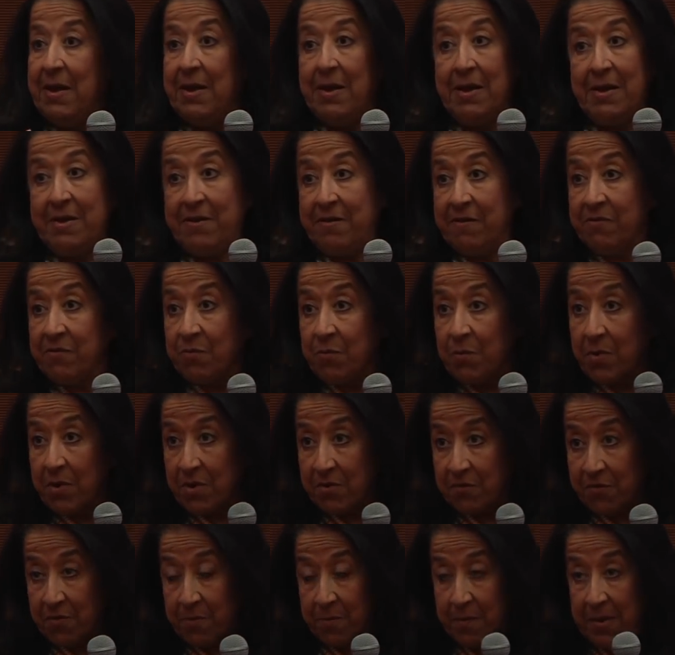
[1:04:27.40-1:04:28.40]
It doesn't
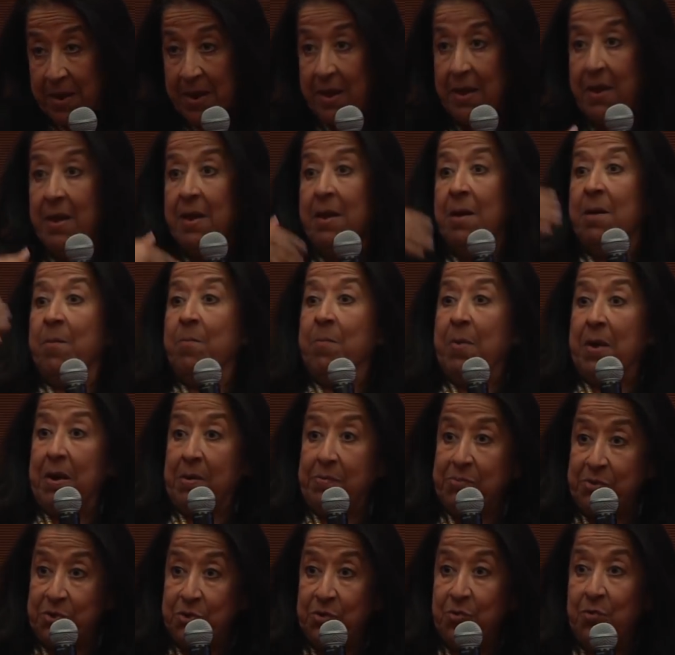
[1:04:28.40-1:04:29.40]
work for me, but
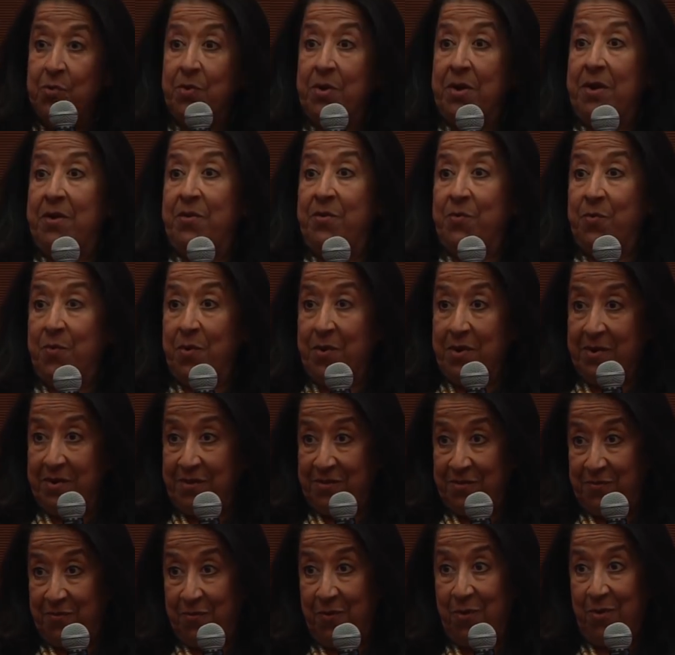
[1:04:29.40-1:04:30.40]
I'm sure it
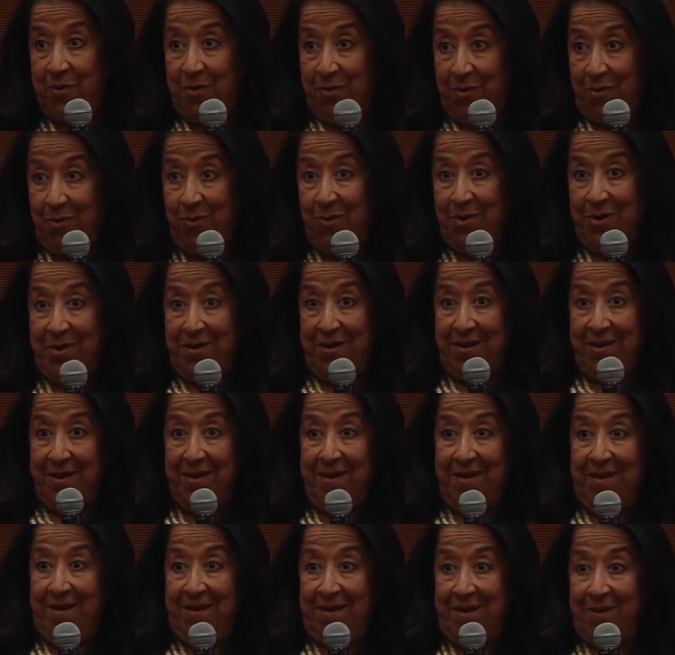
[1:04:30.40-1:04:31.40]
works for
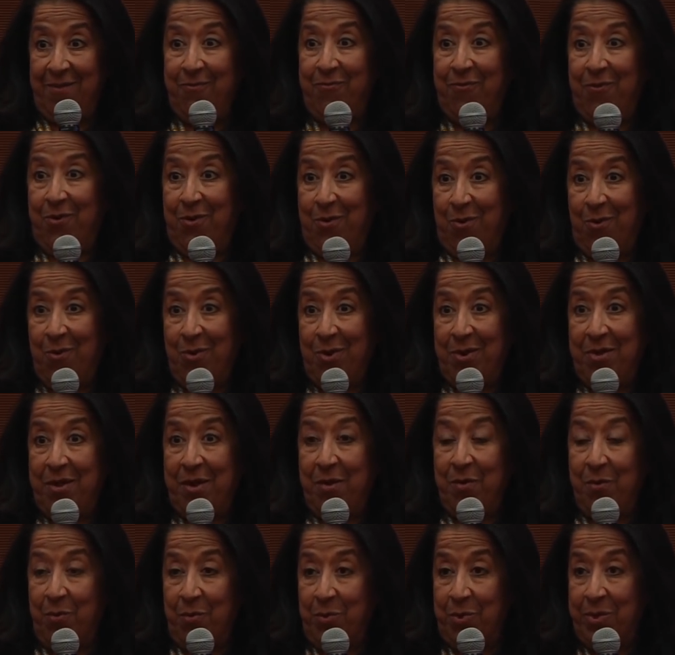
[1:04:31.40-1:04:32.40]
all the
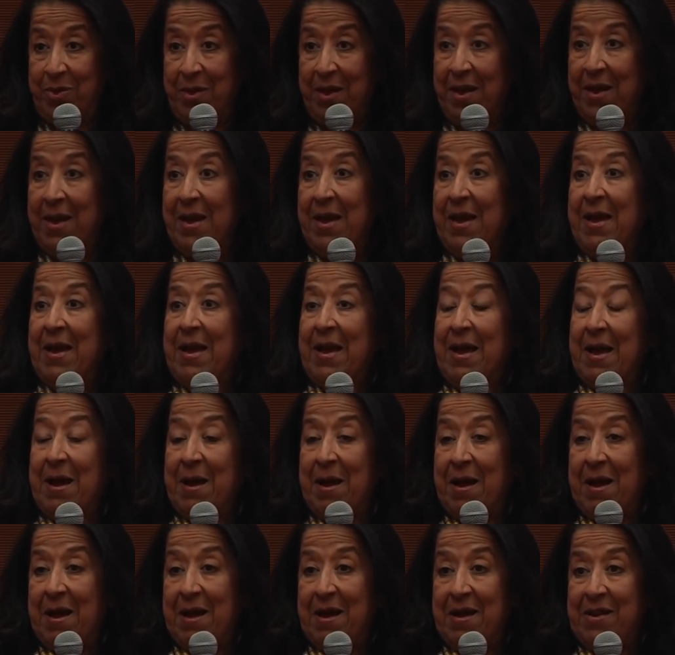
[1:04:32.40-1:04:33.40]
youth.
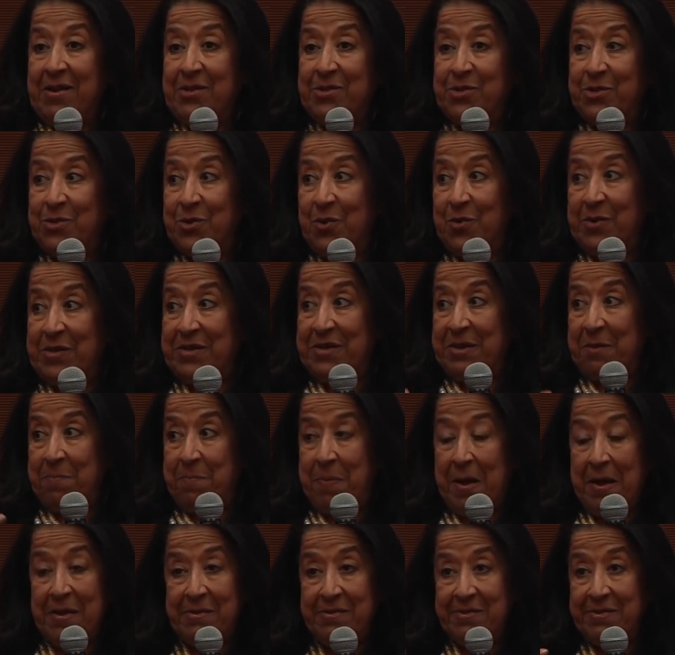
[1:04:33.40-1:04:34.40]
So it
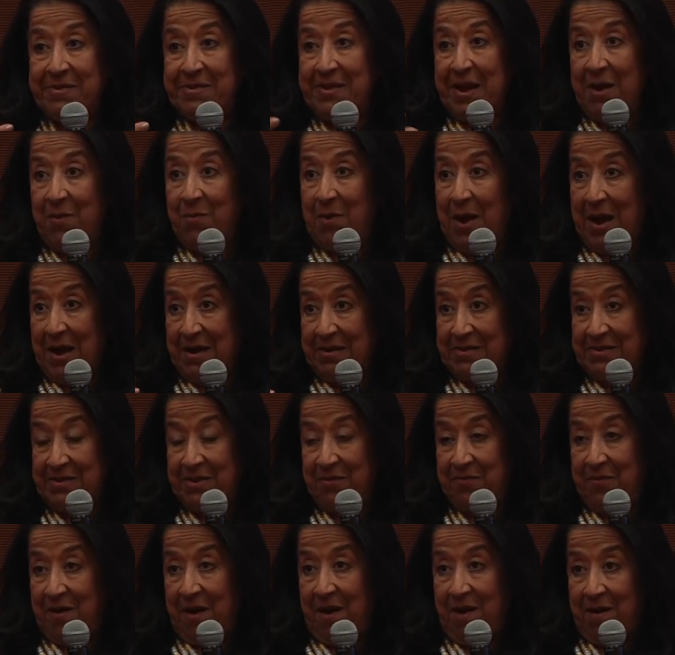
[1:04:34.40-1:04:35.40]
depends how
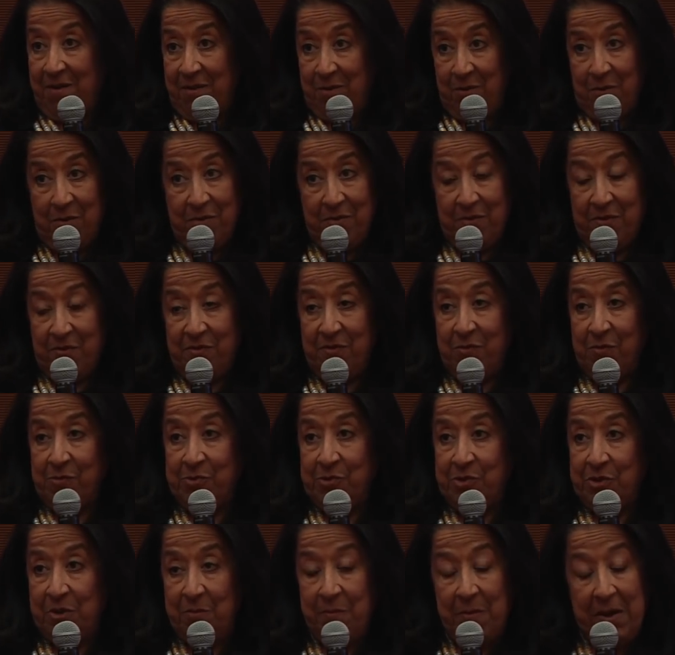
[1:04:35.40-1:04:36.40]
active are you in the
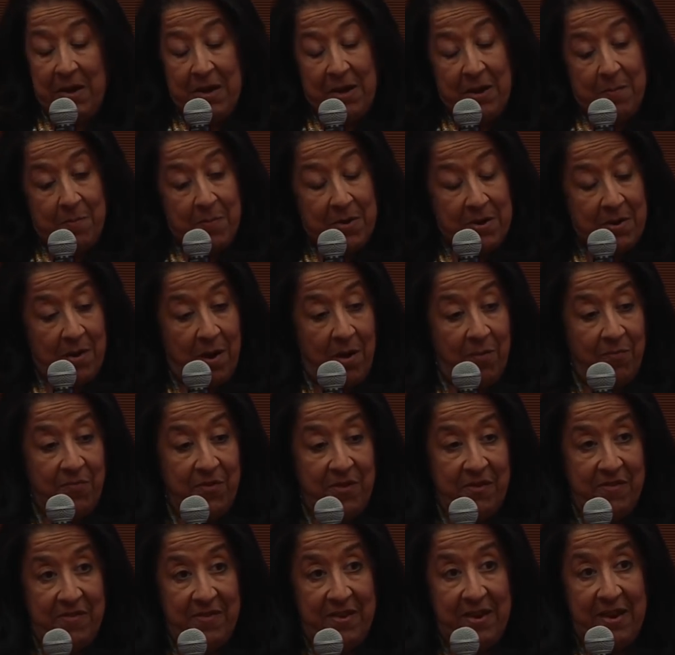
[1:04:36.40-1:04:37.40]
social media, but
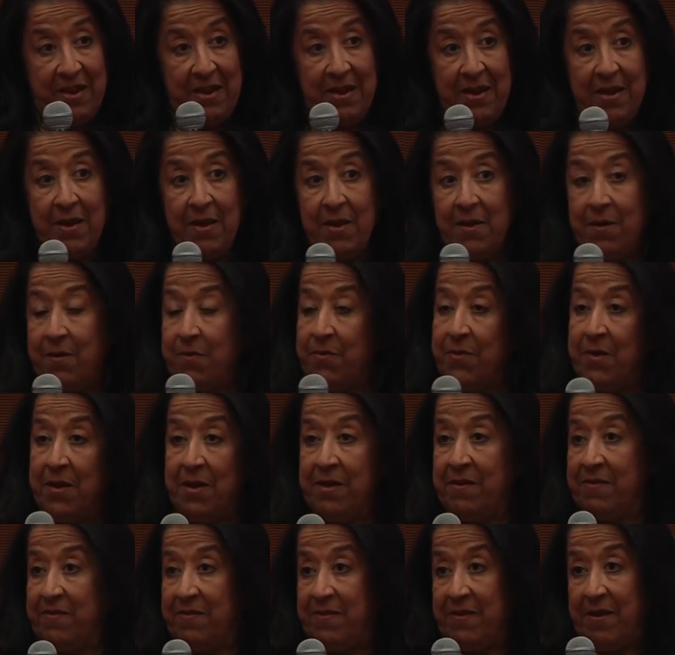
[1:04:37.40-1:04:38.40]
obviously there
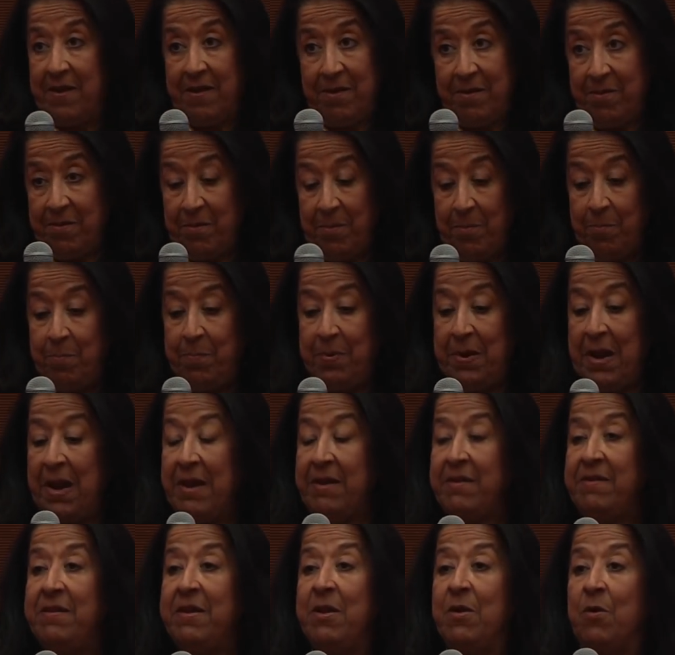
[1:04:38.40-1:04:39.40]
is
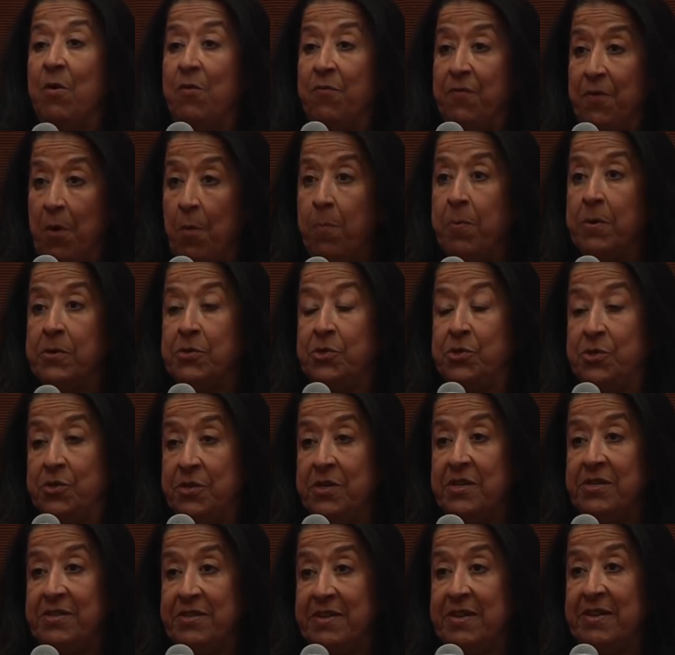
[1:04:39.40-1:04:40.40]
plenty of
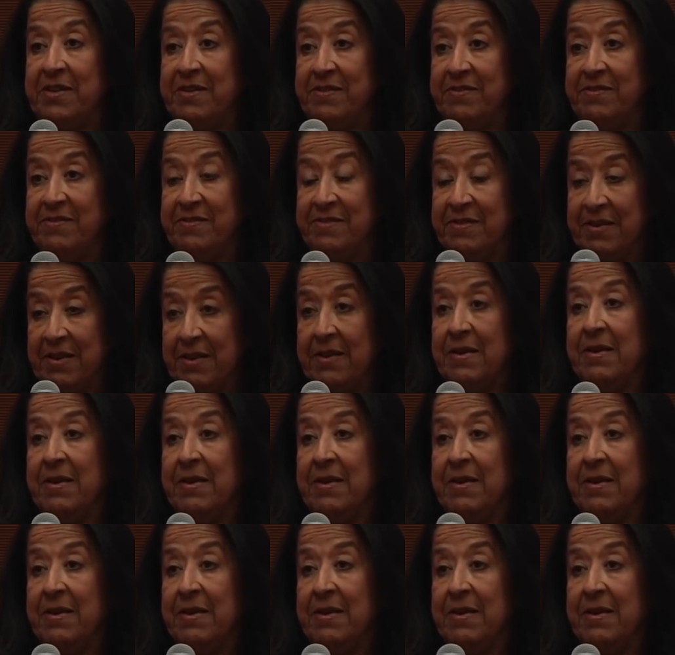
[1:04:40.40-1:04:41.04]
opportunities